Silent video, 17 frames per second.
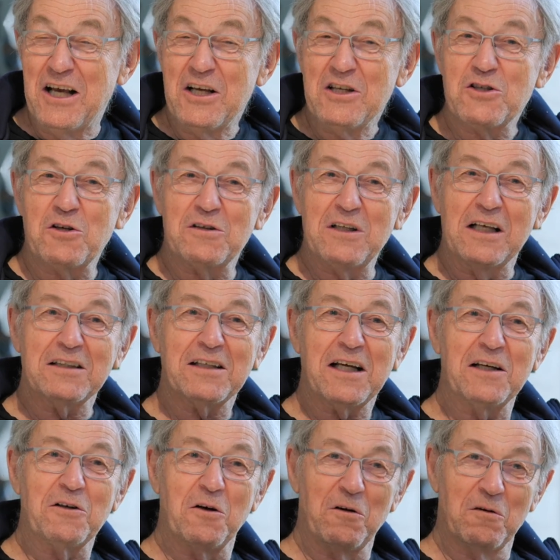So that
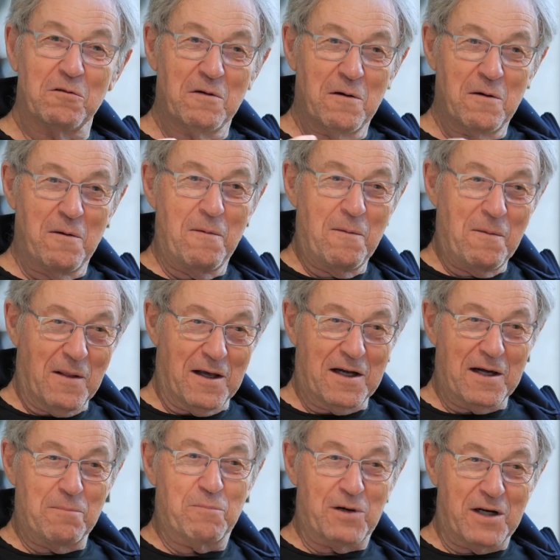kind of
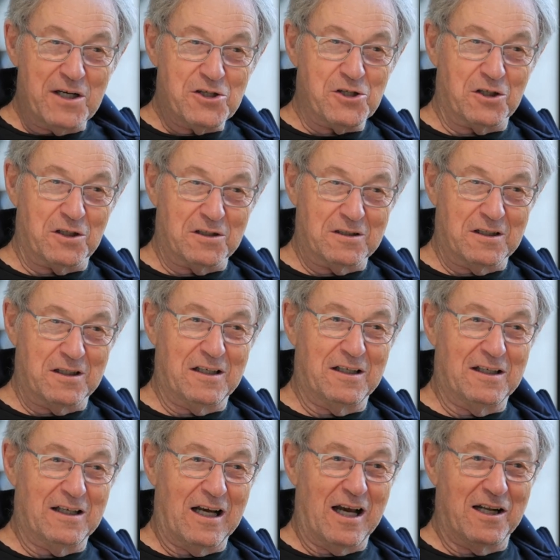repression,
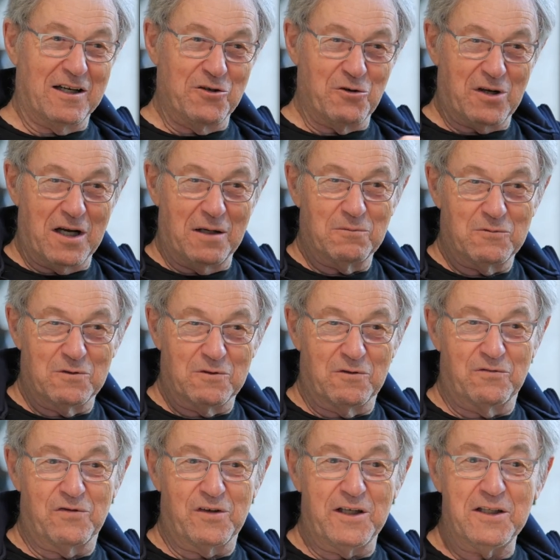and you come to
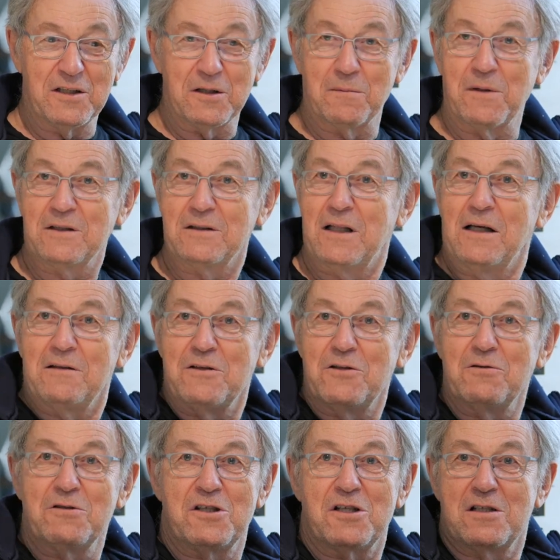the freedom, and then
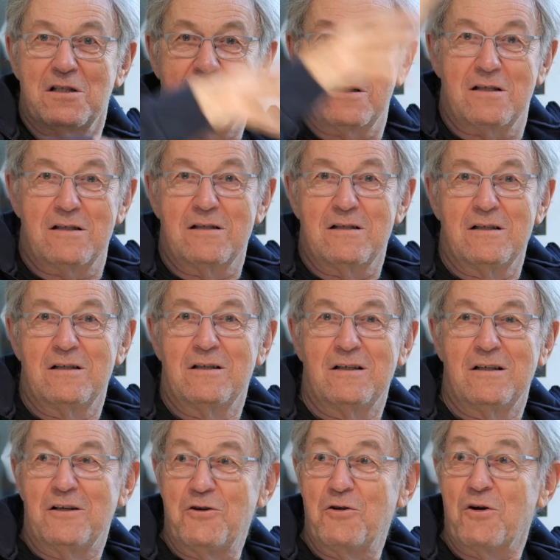you just,
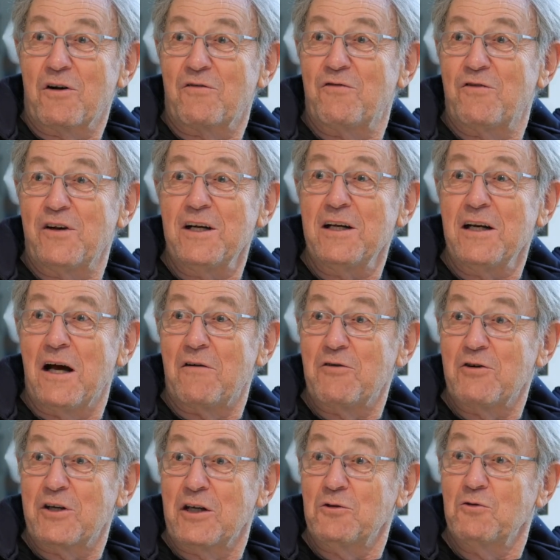you're free now.
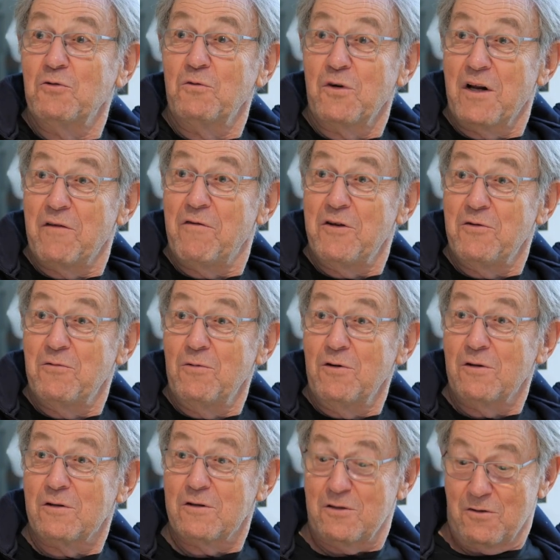You can do whatever you
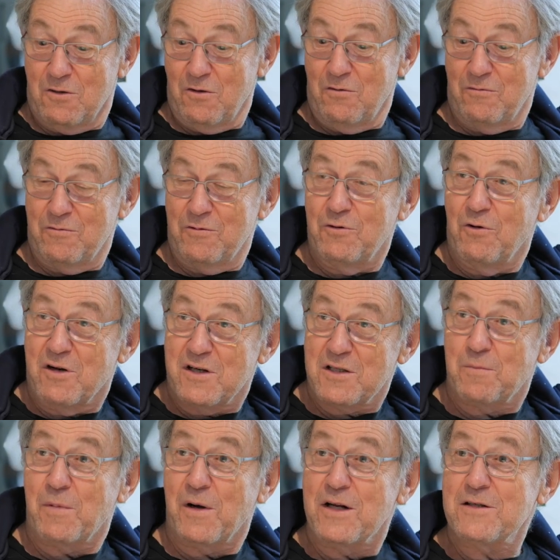want. So you
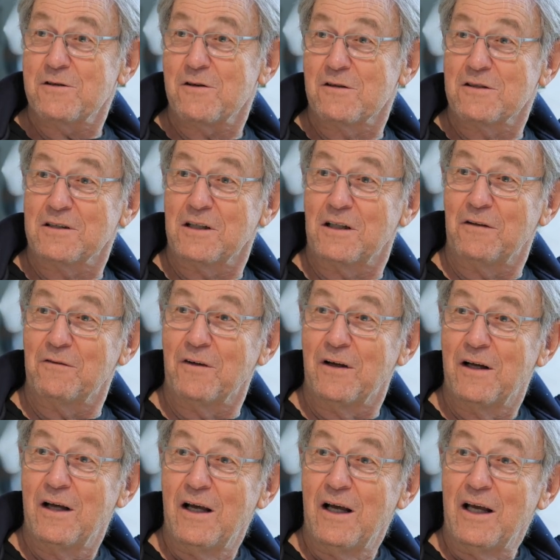express yourself
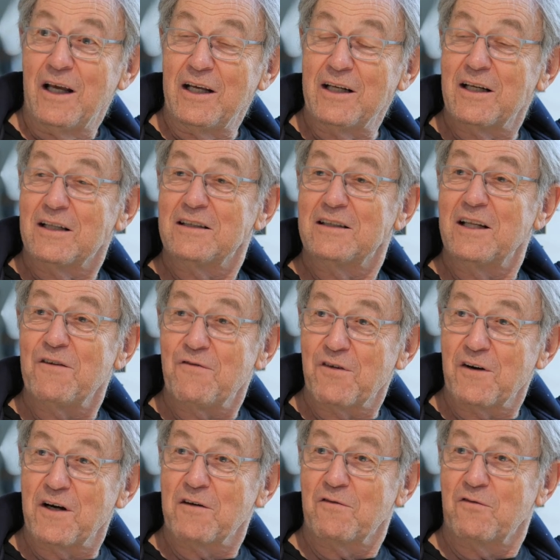in a
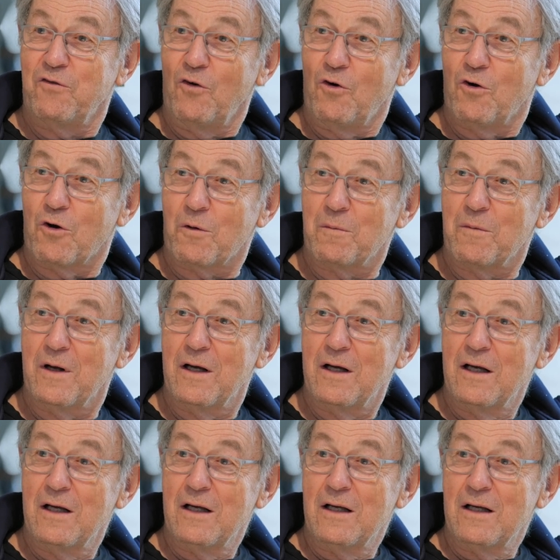different form
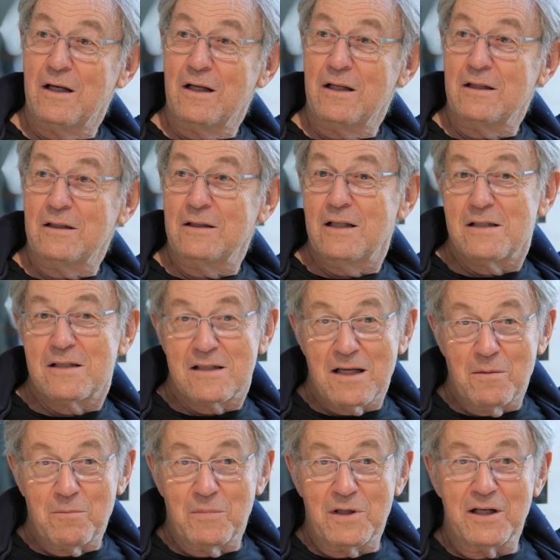than
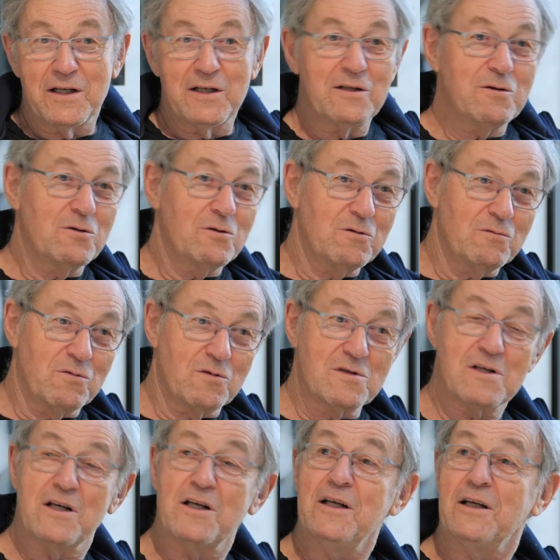somebody who
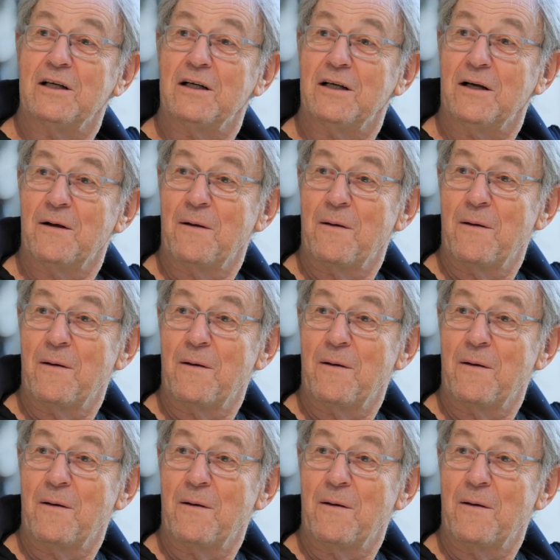was here.